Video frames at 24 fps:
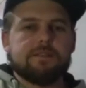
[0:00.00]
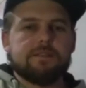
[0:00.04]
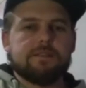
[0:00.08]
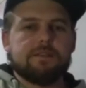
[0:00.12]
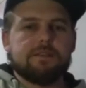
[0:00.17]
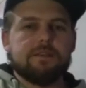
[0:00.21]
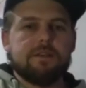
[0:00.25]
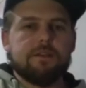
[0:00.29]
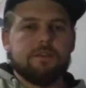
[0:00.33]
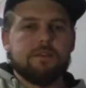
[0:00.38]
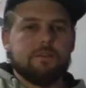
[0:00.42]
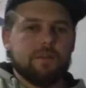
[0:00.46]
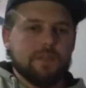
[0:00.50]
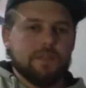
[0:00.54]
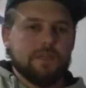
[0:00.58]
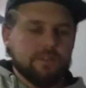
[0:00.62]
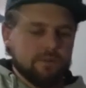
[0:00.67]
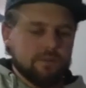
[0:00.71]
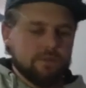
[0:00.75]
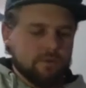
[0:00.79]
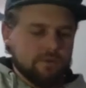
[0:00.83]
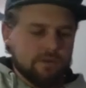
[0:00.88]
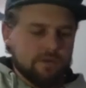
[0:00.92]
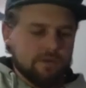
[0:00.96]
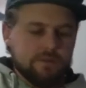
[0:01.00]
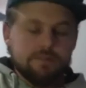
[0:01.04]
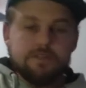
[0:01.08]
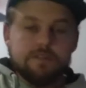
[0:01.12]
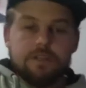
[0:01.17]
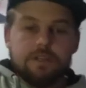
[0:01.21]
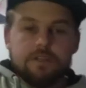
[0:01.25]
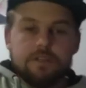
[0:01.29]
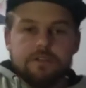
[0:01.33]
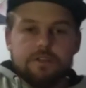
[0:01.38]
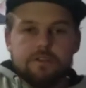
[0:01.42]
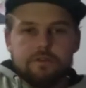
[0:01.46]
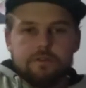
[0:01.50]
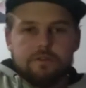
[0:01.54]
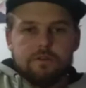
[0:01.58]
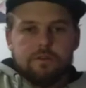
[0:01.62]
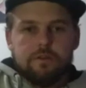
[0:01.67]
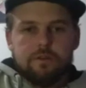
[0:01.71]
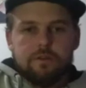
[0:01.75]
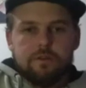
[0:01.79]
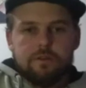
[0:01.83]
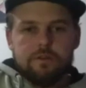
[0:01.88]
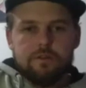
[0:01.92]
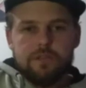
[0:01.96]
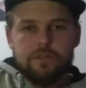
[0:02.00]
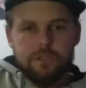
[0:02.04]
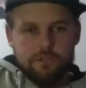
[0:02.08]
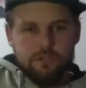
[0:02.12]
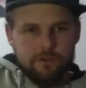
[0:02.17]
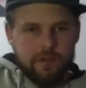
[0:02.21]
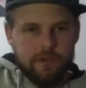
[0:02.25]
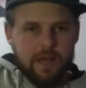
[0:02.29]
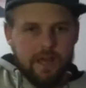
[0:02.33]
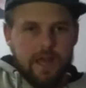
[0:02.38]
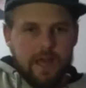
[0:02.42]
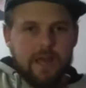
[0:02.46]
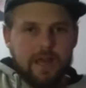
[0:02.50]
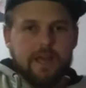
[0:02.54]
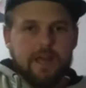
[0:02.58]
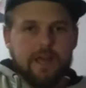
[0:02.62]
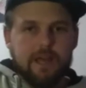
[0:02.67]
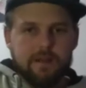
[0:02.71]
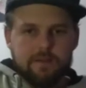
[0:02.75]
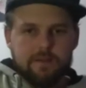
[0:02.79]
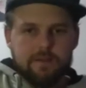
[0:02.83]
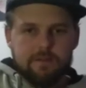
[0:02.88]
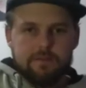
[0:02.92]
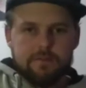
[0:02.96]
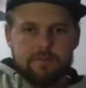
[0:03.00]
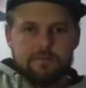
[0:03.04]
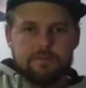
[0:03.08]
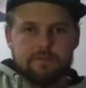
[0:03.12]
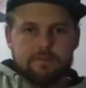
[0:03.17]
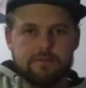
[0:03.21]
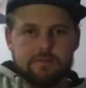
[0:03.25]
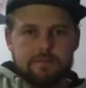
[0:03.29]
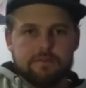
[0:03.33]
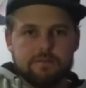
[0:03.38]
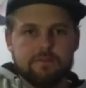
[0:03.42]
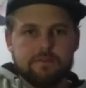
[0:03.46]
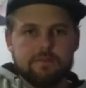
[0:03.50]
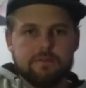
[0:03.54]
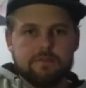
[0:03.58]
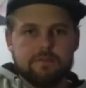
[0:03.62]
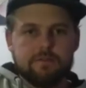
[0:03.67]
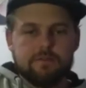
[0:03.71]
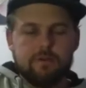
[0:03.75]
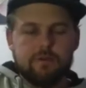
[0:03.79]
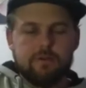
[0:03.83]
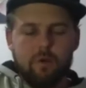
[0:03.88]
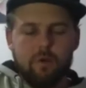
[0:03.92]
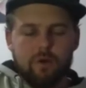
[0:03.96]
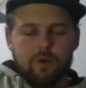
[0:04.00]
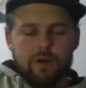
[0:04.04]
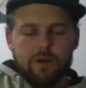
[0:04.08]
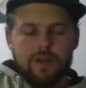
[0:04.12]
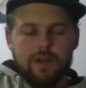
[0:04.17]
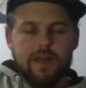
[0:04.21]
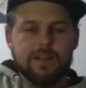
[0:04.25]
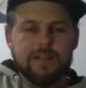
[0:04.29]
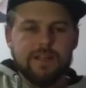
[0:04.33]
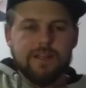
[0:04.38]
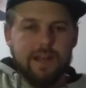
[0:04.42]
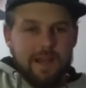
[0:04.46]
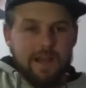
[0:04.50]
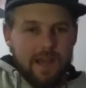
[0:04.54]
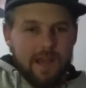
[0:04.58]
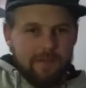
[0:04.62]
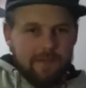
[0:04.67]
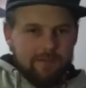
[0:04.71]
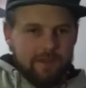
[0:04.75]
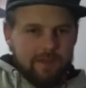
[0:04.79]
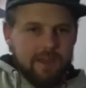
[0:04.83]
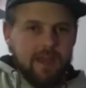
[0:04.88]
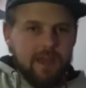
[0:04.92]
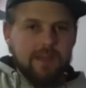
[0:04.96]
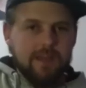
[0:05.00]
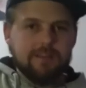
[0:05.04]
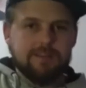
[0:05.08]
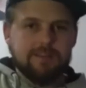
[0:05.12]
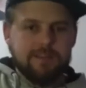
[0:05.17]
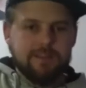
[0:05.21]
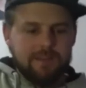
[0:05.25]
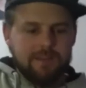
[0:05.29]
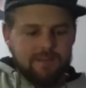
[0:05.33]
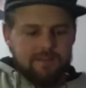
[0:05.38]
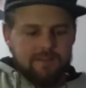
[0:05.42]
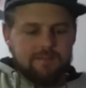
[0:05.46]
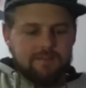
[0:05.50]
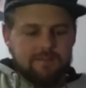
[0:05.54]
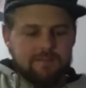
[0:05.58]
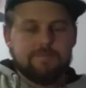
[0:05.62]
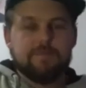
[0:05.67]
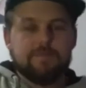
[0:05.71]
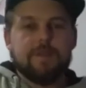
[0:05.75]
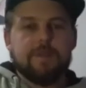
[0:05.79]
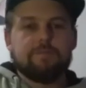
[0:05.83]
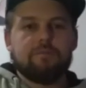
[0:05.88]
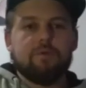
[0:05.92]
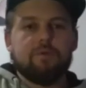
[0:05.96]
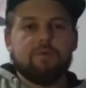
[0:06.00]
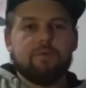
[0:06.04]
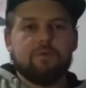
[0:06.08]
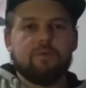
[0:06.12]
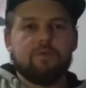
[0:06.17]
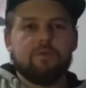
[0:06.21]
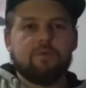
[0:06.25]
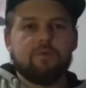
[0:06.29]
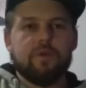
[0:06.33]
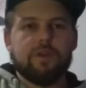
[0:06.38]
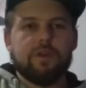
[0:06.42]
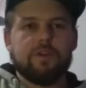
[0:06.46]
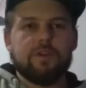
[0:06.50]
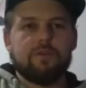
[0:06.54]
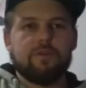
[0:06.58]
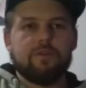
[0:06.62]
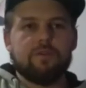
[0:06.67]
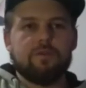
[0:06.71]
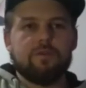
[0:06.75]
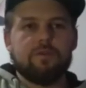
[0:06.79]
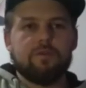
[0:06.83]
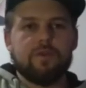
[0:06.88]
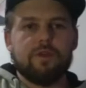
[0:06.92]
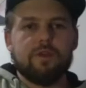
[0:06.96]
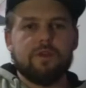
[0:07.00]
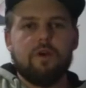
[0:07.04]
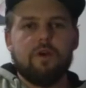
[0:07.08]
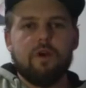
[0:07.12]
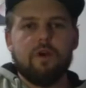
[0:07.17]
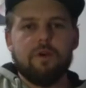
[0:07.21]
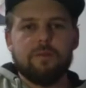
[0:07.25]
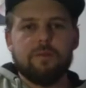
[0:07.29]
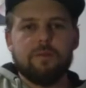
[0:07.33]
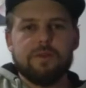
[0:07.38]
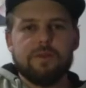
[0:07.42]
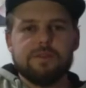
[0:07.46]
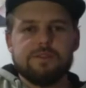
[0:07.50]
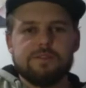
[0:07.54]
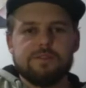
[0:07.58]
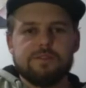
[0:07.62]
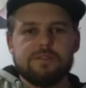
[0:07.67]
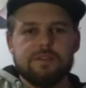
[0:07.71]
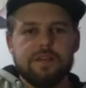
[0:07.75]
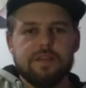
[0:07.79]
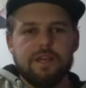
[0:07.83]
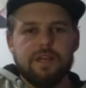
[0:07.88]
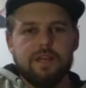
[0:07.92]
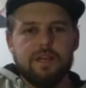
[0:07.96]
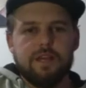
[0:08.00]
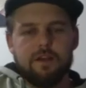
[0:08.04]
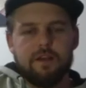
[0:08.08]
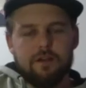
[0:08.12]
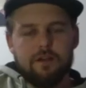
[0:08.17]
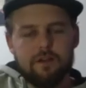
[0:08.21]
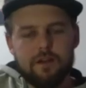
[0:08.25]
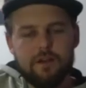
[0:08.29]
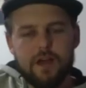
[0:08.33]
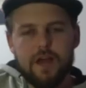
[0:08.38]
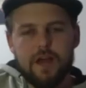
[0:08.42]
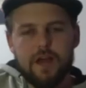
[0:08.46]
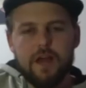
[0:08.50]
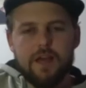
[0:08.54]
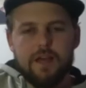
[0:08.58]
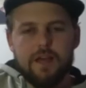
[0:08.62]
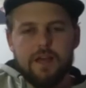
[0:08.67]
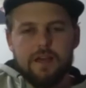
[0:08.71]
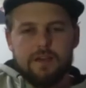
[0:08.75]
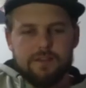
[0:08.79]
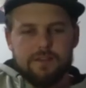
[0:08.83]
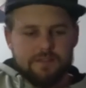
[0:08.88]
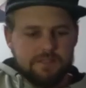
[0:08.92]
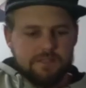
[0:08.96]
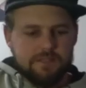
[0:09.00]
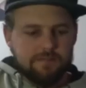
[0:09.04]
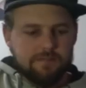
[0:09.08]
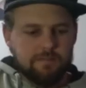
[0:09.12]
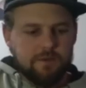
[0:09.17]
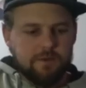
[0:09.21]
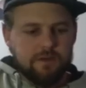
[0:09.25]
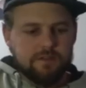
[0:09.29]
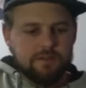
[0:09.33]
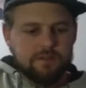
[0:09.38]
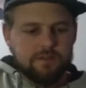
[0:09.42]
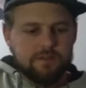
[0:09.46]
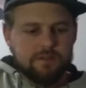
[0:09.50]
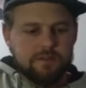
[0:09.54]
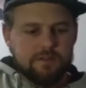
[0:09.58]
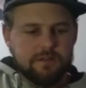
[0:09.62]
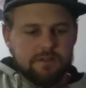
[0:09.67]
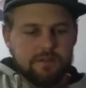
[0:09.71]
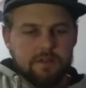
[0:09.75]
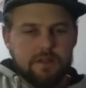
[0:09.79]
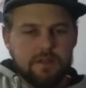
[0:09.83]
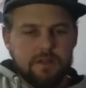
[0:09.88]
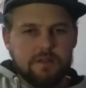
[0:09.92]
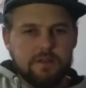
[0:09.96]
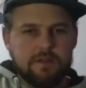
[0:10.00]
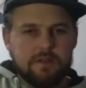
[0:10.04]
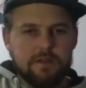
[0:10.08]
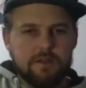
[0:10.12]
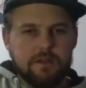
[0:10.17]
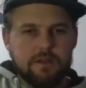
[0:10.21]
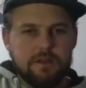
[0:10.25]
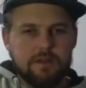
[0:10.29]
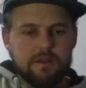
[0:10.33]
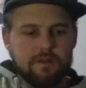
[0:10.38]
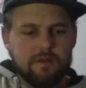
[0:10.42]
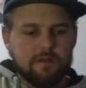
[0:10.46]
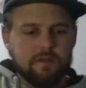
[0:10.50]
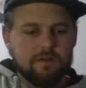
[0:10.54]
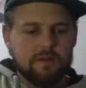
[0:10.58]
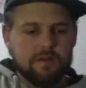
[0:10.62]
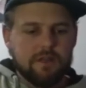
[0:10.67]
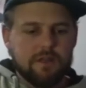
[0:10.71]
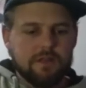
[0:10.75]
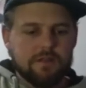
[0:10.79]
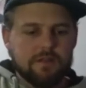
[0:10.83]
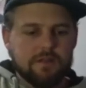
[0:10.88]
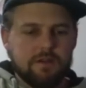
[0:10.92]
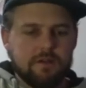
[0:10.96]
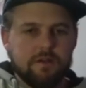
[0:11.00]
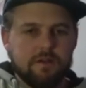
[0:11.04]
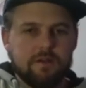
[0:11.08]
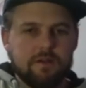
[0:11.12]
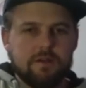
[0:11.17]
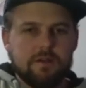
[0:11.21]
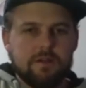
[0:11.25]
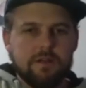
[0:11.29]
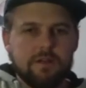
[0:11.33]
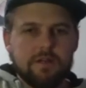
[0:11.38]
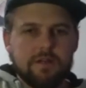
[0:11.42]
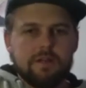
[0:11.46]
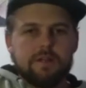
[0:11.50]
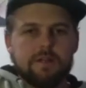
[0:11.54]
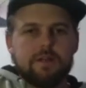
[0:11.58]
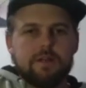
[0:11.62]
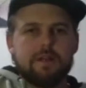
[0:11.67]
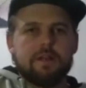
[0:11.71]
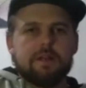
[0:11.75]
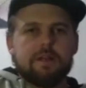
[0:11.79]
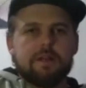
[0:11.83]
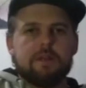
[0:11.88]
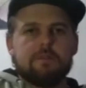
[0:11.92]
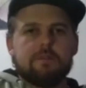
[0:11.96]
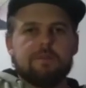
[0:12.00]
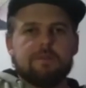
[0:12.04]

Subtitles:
you need to also teach your hand how to coordinate and navigate the fretboard when your arm is on a higher spot on the guitar. That